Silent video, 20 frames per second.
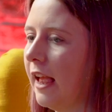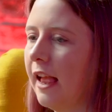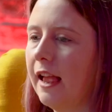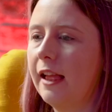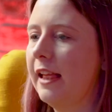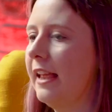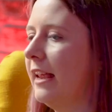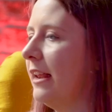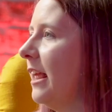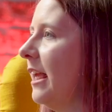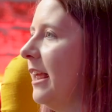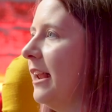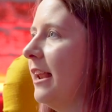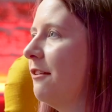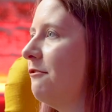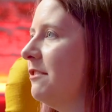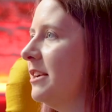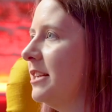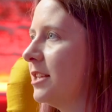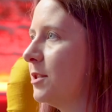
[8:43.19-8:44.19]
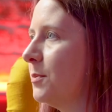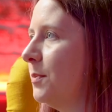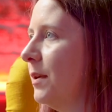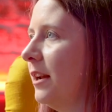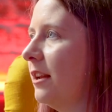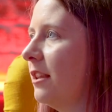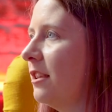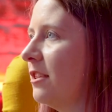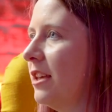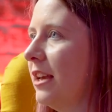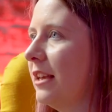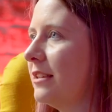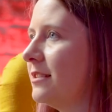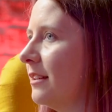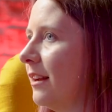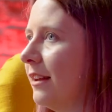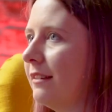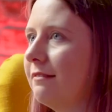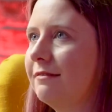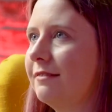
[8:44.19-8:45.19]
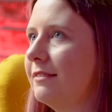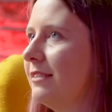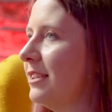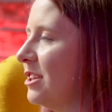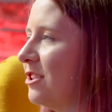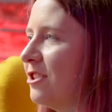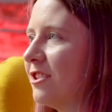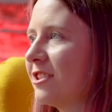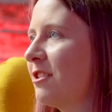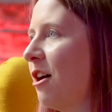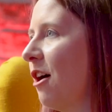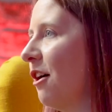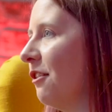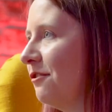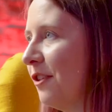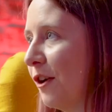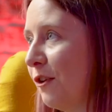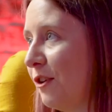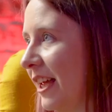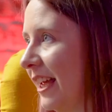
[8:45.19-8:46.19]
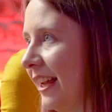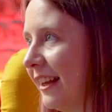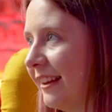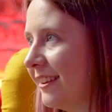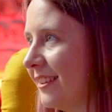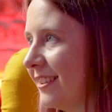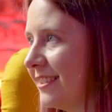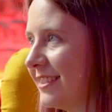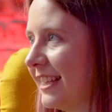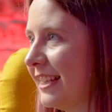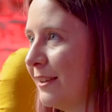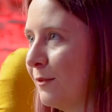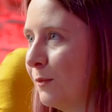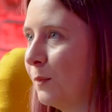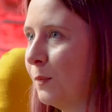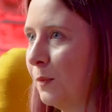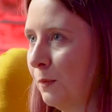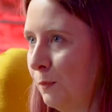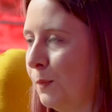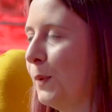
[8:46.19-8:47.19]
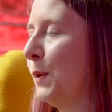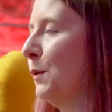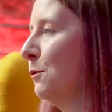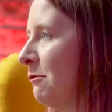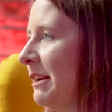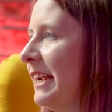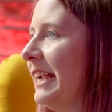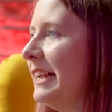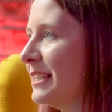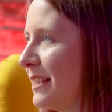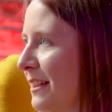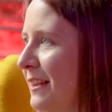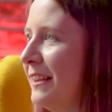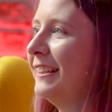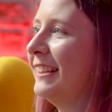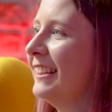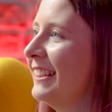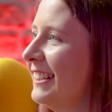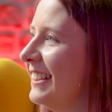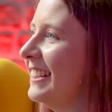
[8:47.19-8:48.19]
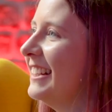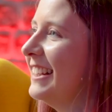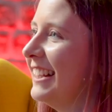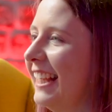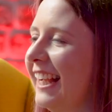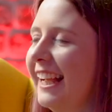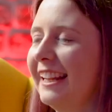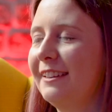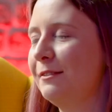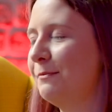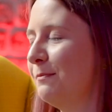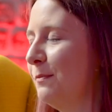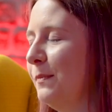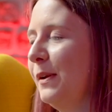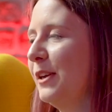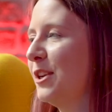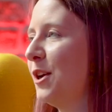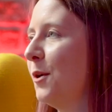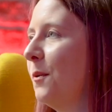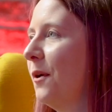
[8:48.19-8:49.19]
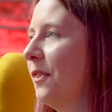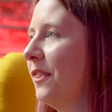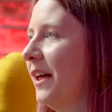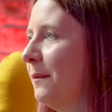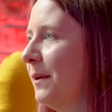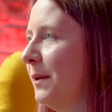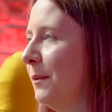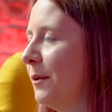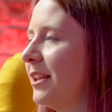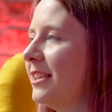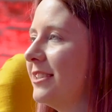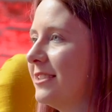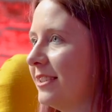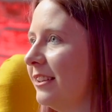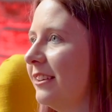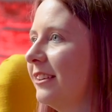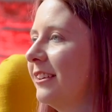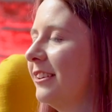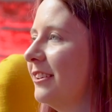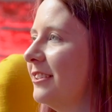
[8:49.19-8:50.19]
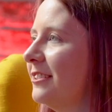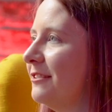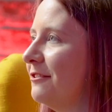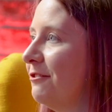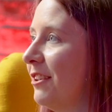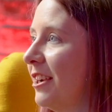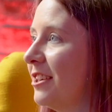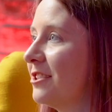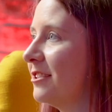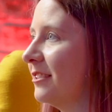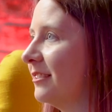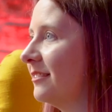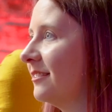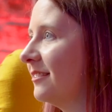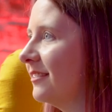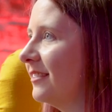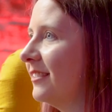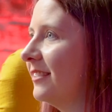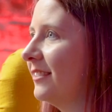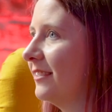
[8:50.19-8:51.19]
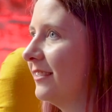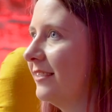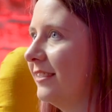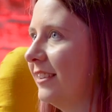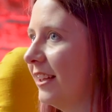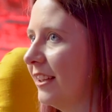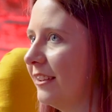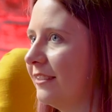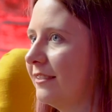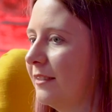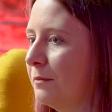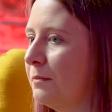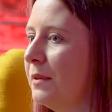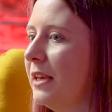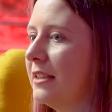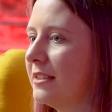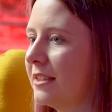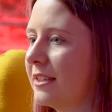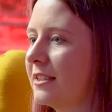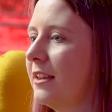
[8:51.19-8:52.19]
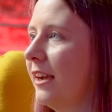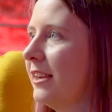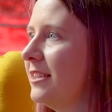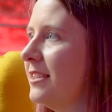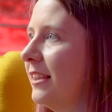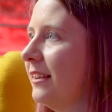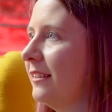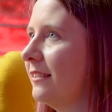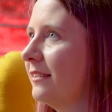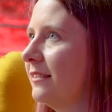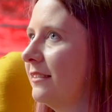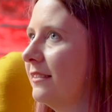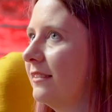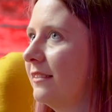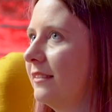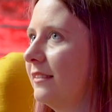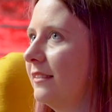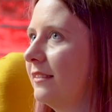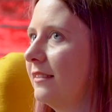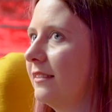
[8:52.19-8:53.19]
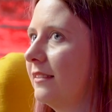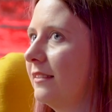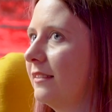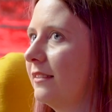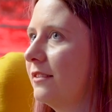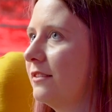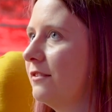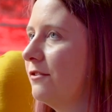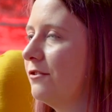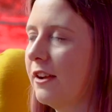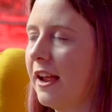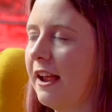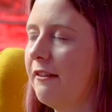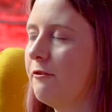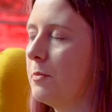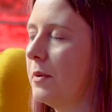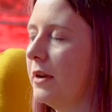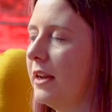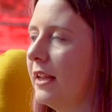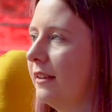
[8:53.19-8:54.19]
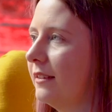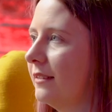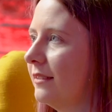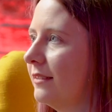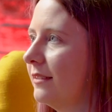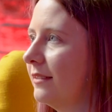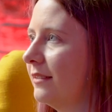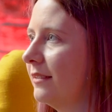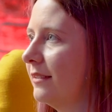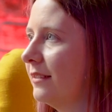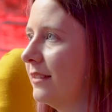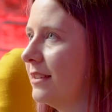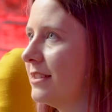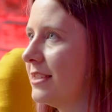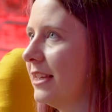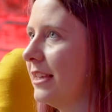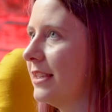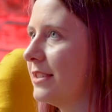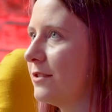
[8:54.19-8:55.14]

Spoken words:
in every discipline in theatre, like, you just can't phone it in because it will read. And we don't want that. We want it to look good and fresh and, be as exciting for everybody as it is.